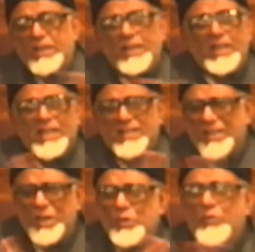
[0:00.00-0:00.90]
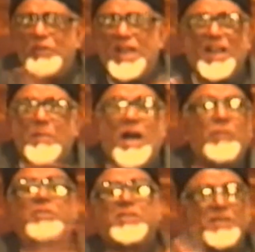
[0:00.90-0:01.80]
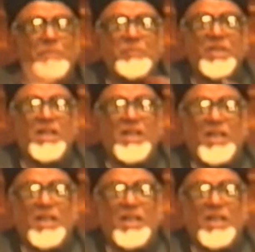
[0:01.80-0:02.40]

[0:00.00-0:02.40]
Actually, there is nothing to fear about.